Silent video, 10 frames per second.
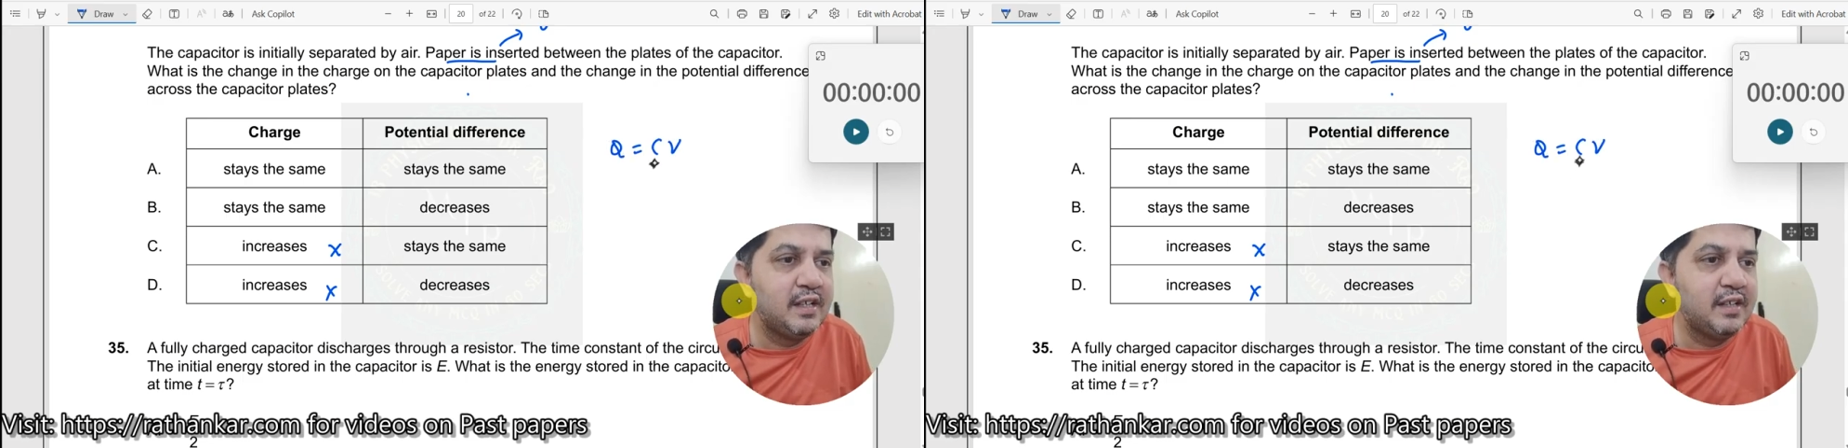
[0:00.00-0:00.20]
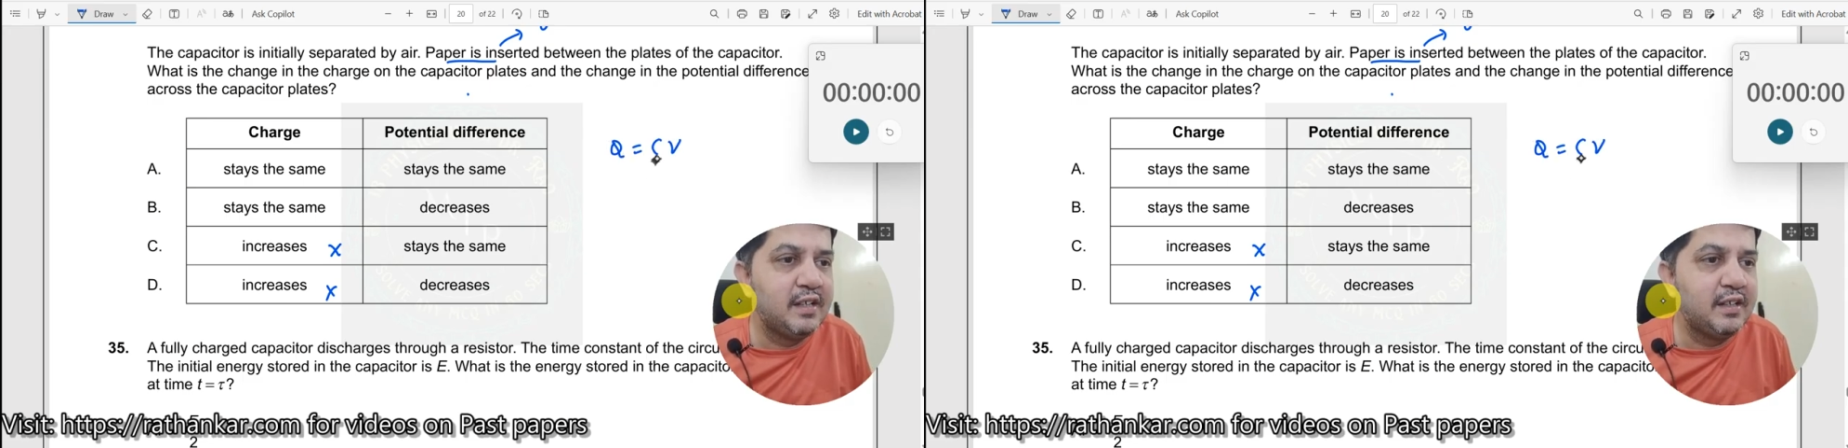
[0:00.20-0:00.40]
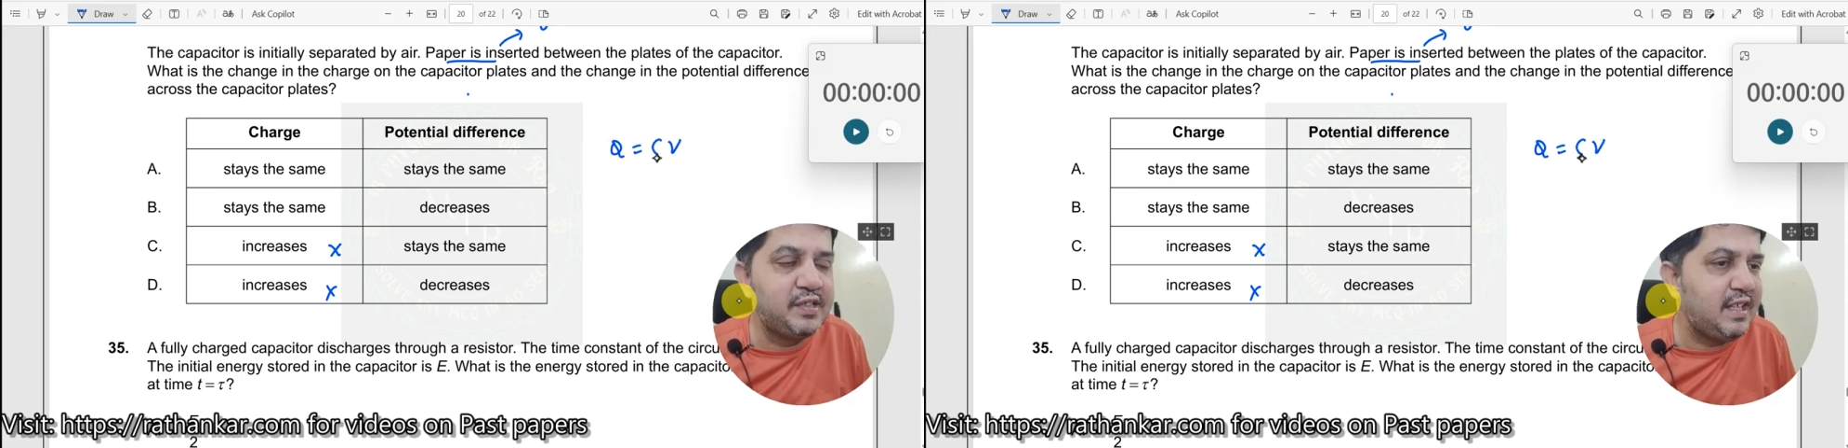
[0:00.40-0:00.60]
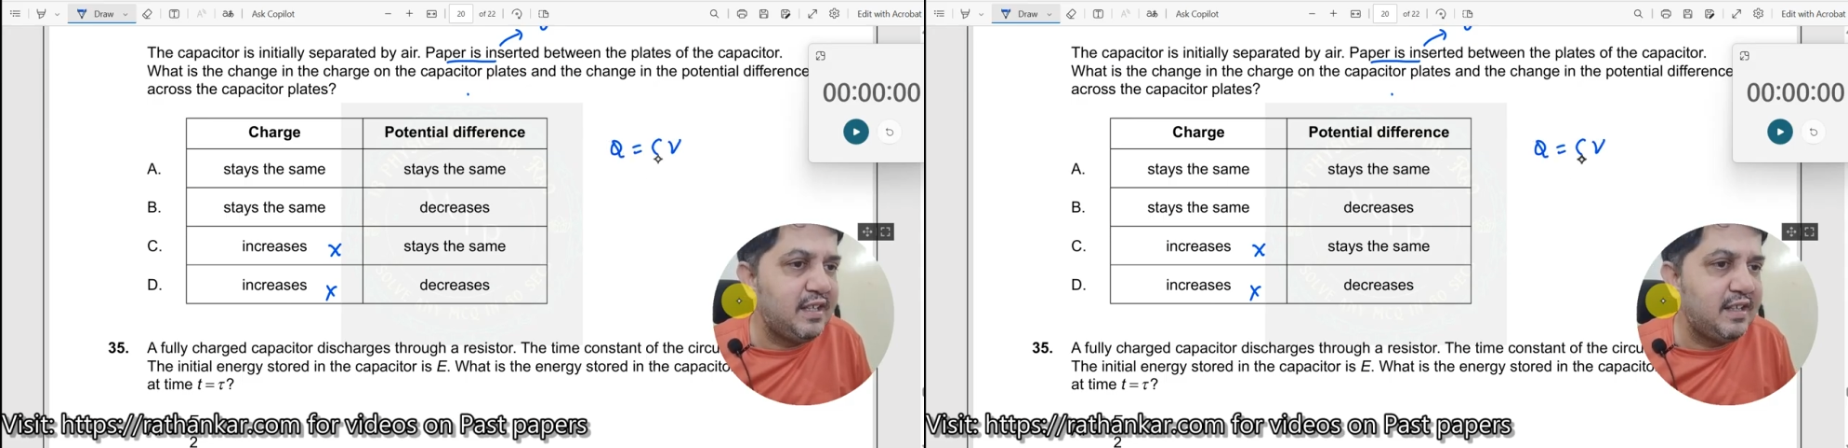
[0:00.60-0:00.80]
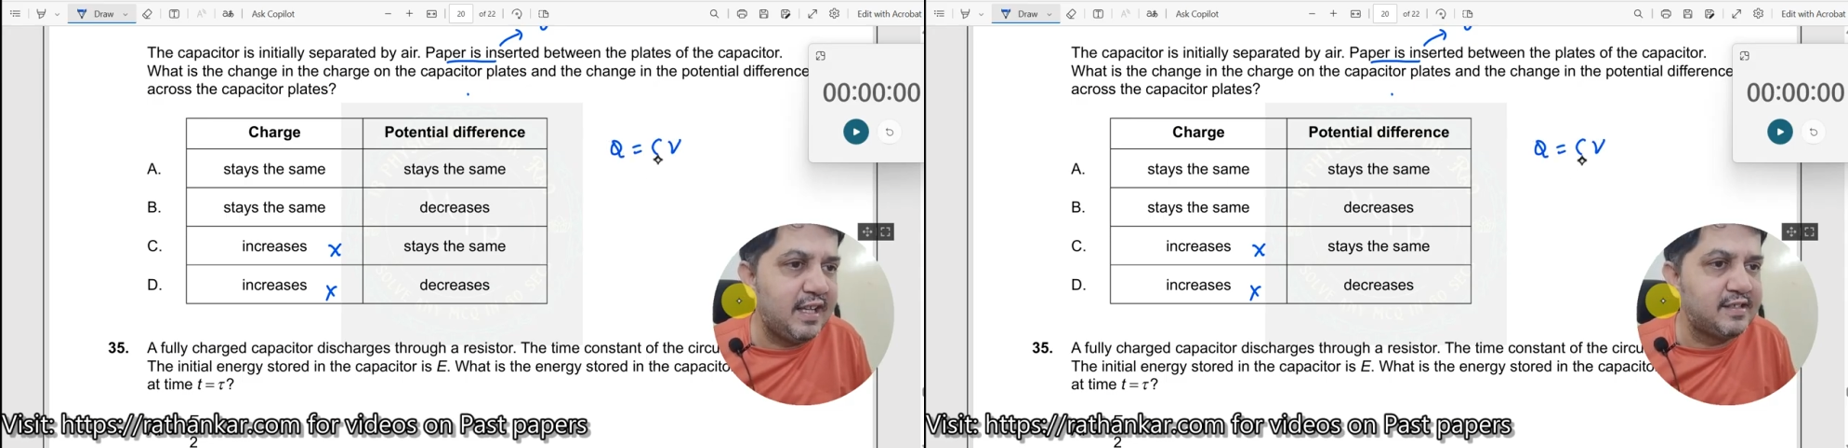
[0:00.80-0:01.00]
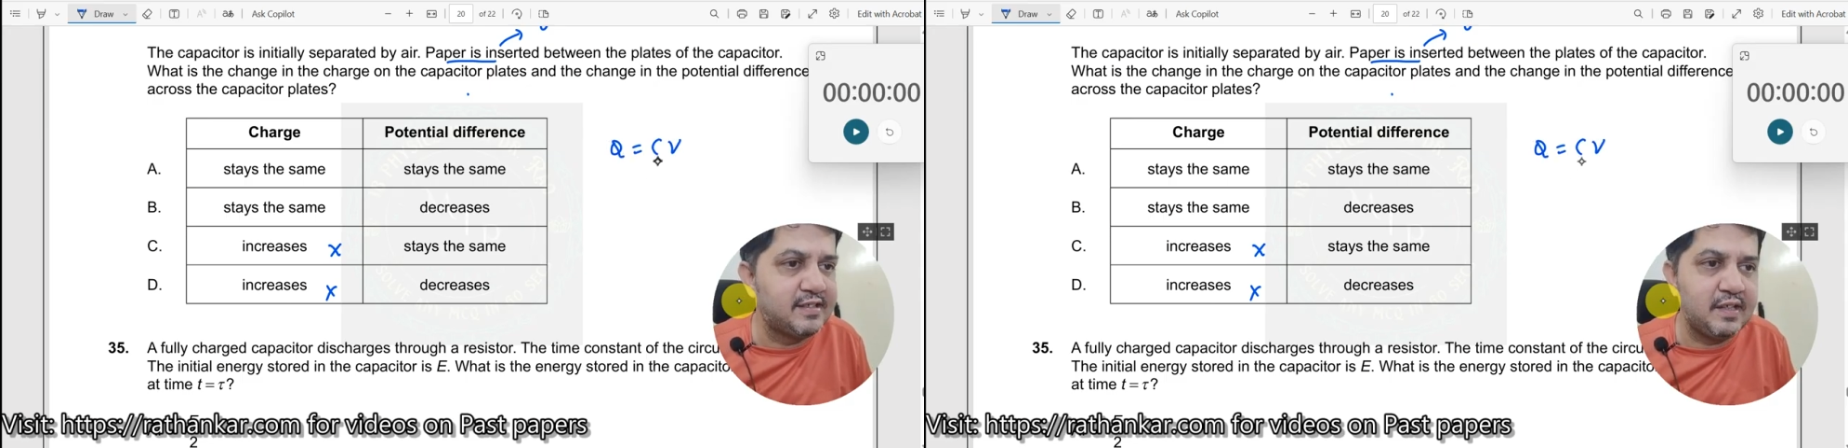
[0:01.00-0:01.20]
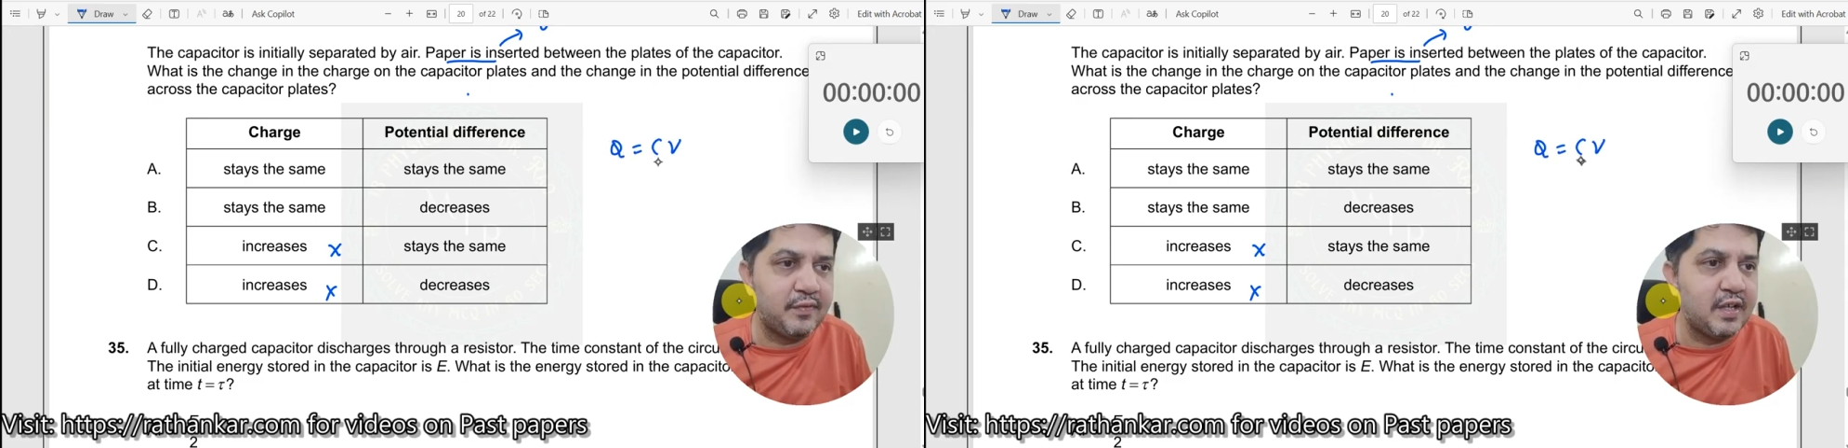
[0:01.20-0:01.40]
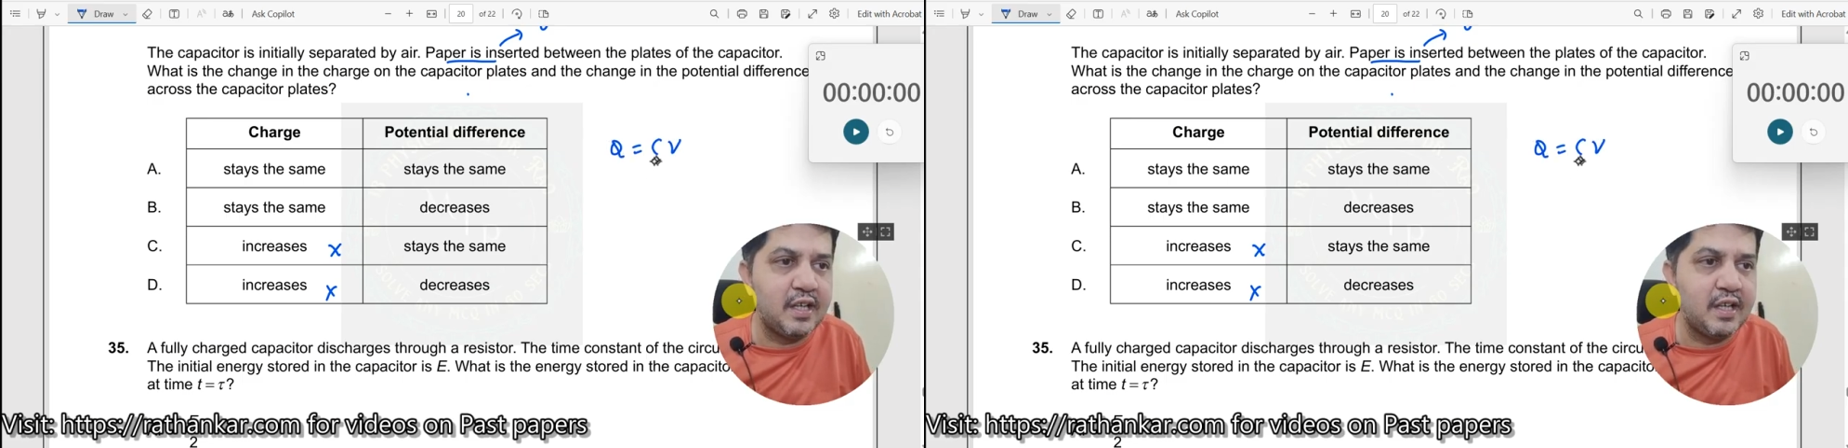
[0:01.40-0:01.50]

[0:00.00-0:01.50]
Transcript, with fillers: Now C increases, definitely,